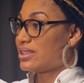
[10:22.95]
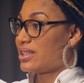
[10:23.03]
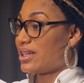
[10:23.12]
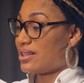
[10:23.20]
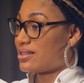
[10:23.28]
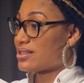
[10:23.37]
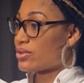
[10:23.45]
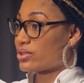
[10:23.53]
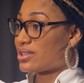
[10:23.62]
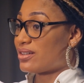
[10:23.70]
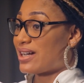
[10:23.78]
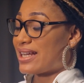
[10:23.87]
in this
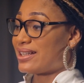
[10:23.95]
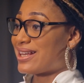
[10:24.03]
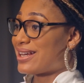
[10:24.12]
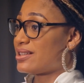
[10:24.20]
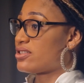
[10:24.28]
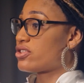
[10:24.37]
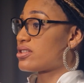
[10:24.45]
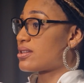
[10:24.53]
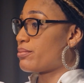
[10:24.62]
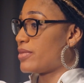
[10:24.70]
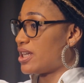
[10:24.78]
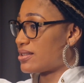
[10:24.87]
hotel, and that is just
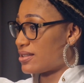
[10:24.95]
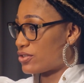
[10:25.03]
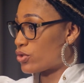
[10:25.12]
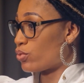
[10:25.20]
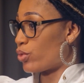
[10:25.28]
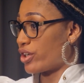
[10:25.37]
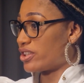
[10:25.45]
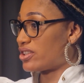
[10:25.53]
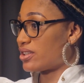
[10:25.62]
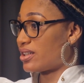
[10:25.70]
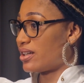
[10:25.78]
amazing to watch.